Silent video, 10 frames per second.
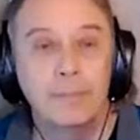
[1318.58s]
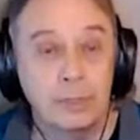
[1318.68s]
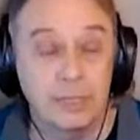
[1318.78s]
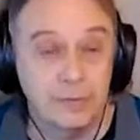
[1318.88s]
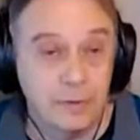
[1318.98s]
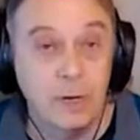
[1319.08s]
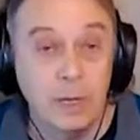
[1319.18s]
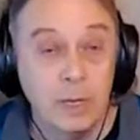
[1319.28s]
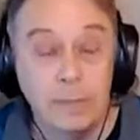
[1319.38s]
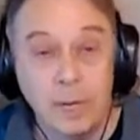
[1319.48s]
booked us for
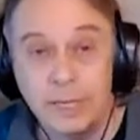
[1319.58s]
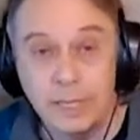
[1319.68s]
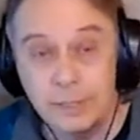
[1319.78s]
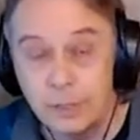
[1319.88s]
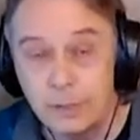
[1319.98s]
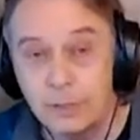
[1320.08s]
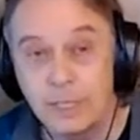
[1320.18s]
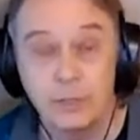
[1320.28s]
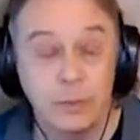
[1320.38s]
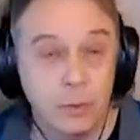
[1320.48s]
Monday and
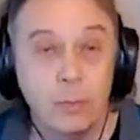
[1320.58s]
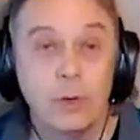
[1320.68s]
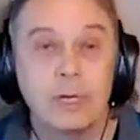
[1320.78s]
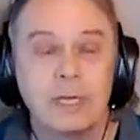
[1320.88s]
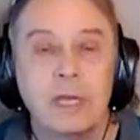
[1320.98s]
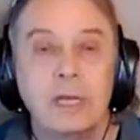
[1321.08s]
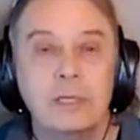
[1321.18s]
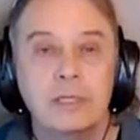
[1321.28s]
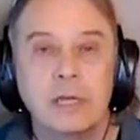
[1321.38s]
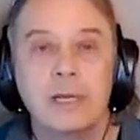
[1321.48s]
Tuesday. So we were working
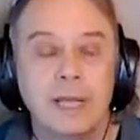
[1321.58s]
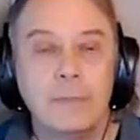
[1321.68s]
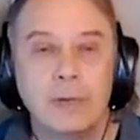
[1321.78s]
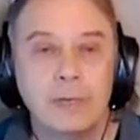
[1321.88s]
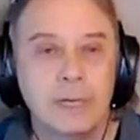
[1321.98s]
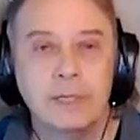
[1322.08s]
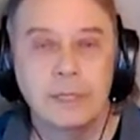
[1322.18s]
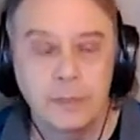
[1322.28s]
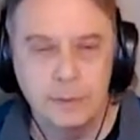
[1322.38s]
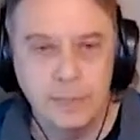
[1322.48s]
Sunday, Monday, and
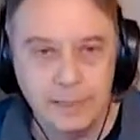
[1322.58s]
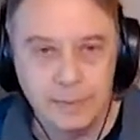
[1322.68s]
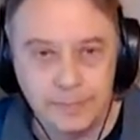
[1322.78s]
Tuesday,